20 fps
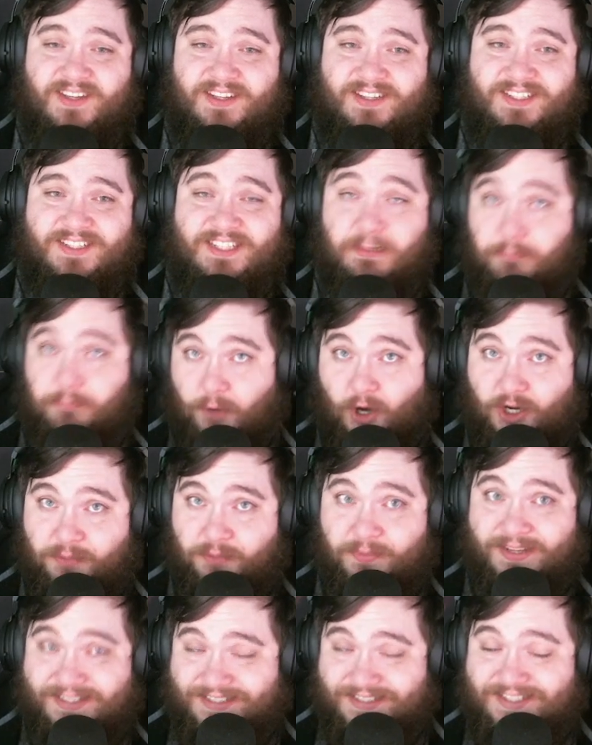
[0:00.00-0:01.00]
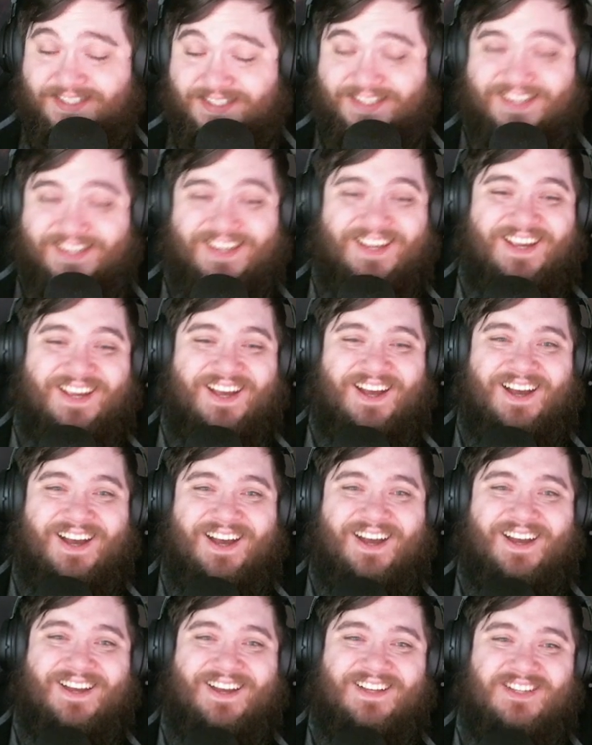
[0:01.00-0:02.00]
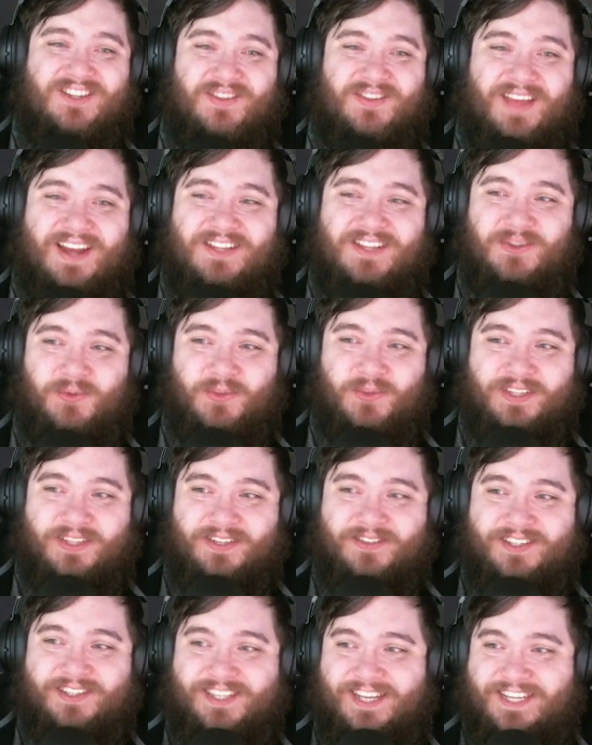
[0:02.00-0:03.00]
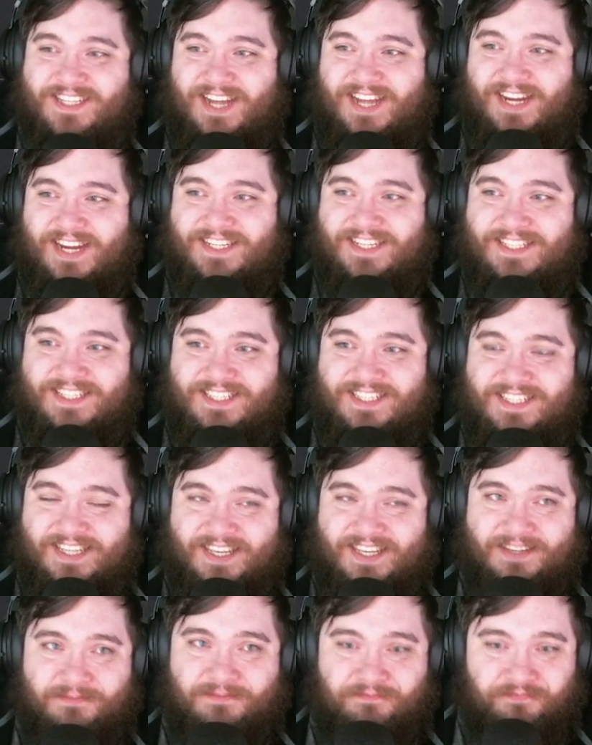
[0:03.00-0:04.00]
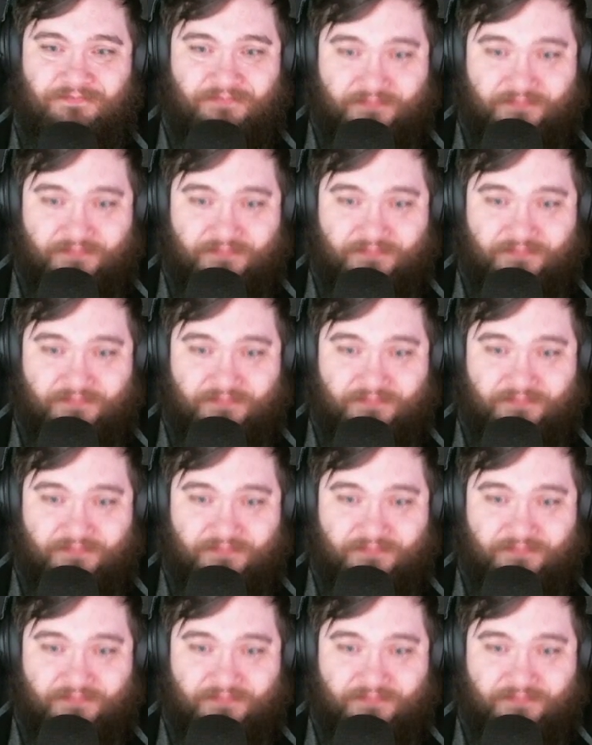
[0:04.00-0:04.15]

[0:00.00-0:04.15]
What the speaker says: department. So that's really, really exciting to see.